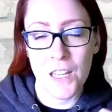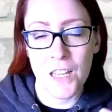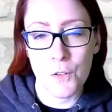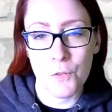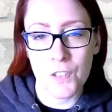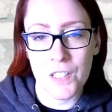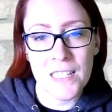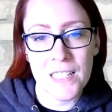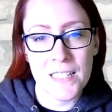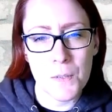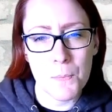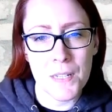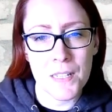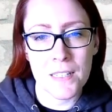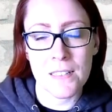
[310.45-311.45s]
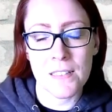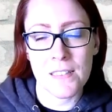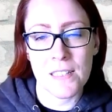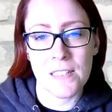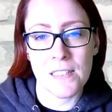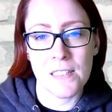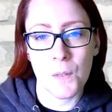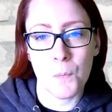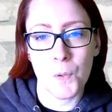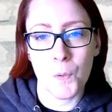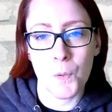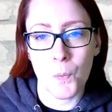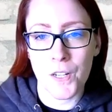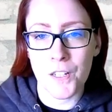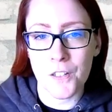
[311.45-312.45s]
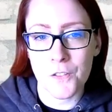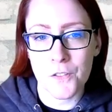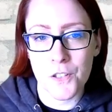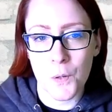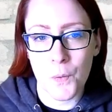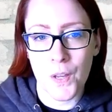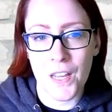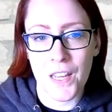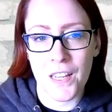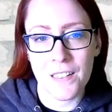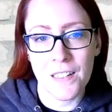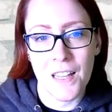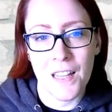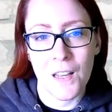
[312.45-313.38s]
You really need to be consistent with what you're doing,